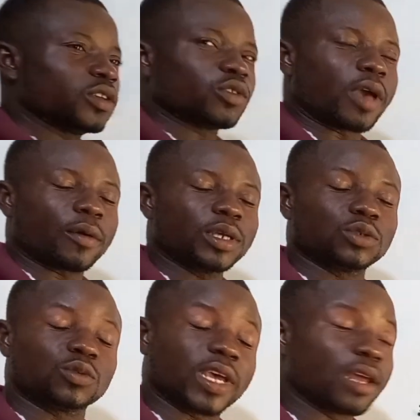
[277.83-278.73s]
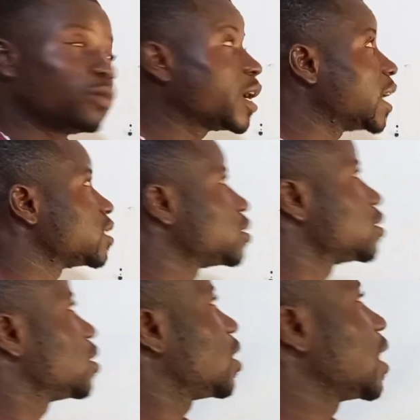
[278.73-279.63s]
So we are going to take a look at
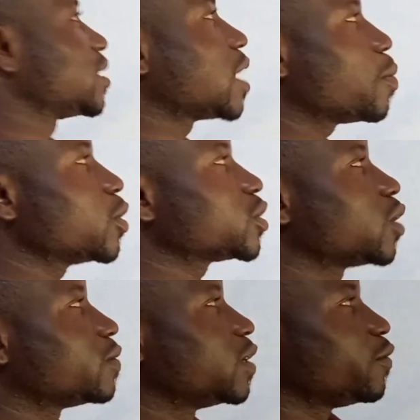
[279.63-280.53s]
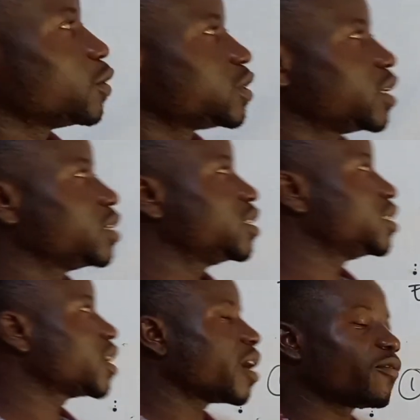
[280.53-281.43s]
examples of diffusion
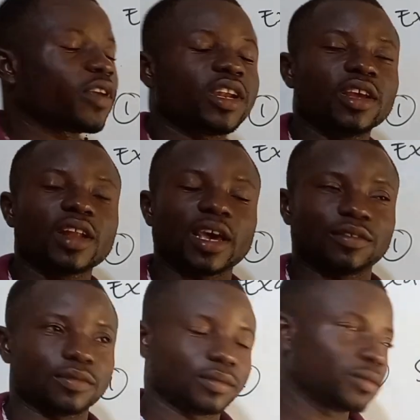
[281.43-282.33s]
in everyday life.